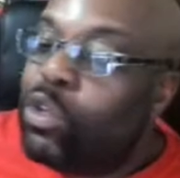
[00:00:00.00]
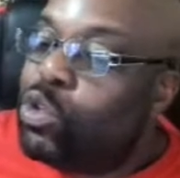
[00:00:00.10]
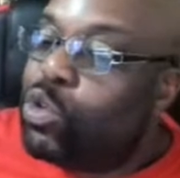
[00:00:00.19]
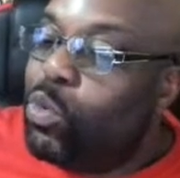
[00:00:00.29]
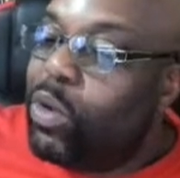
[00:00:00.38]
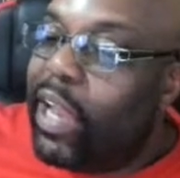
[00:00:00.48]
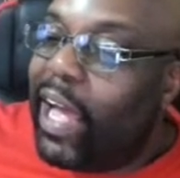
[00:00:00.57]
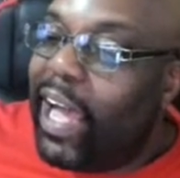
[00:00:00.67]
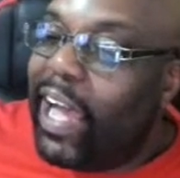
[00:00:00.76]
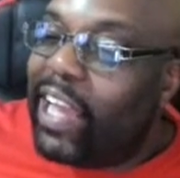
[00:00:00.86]
Do
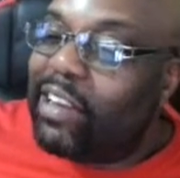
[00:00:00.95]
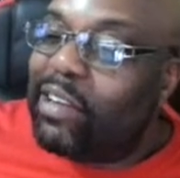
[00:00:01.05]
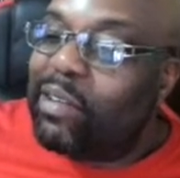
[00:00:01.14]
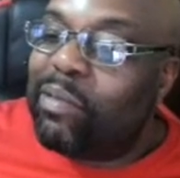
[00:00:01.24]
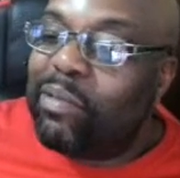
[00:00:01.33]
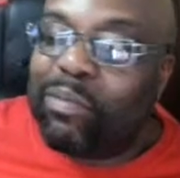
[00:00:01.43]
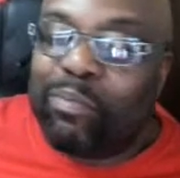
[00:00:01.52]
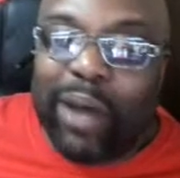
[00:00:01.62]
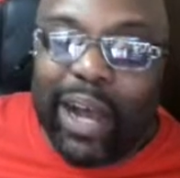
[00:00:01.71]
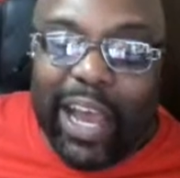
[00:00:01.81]
not
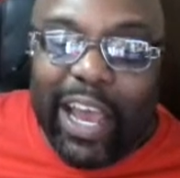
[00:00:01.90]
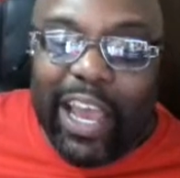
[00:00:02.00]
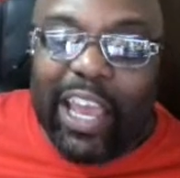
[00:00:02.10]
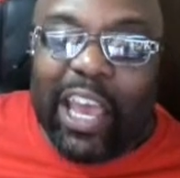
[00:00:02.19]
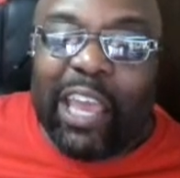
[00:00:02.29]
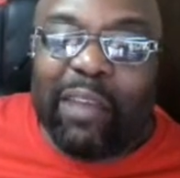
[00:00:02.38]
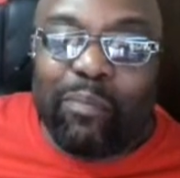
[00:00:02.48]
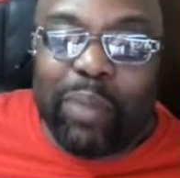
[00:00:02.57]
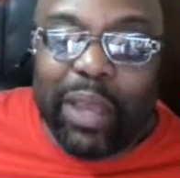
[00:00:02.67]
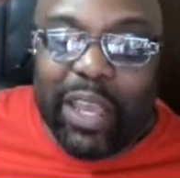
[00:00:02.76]
buy a
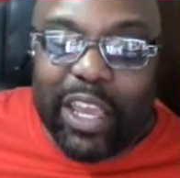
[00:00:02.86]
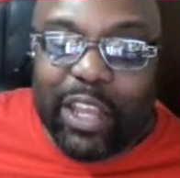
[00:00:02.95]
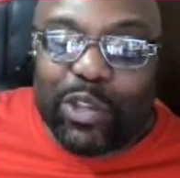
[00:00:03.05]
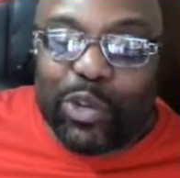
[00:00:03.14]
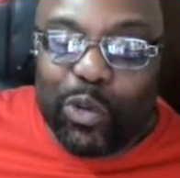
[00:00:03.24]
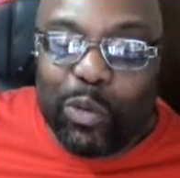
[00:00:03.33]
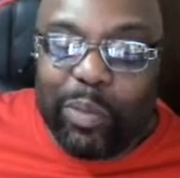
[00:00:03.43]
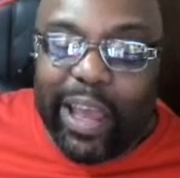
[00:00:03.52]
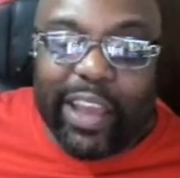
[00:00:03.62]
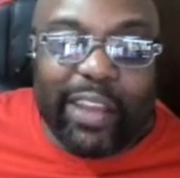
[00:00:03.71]
big tool
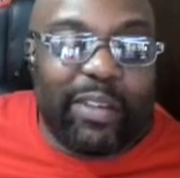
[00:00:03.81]
bag.